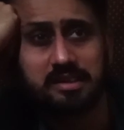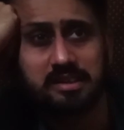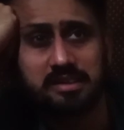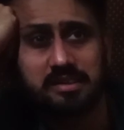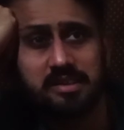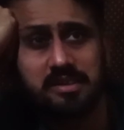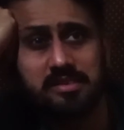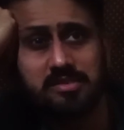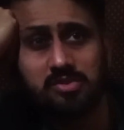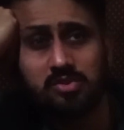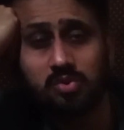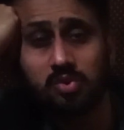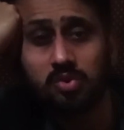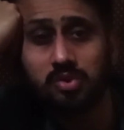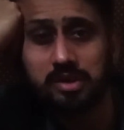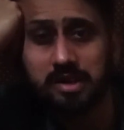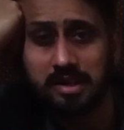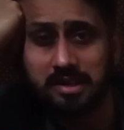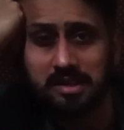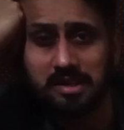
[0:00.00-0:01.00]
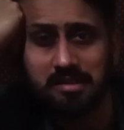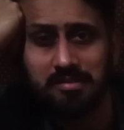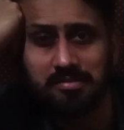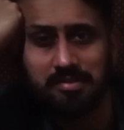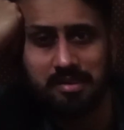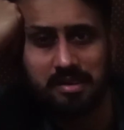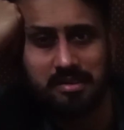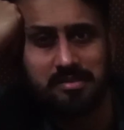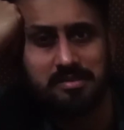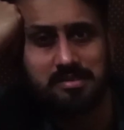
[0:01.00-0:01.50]
there is no red
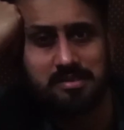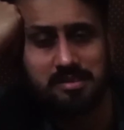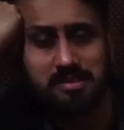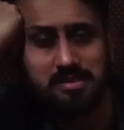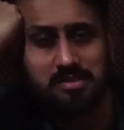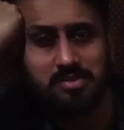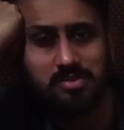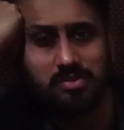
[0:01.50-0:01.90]
reflex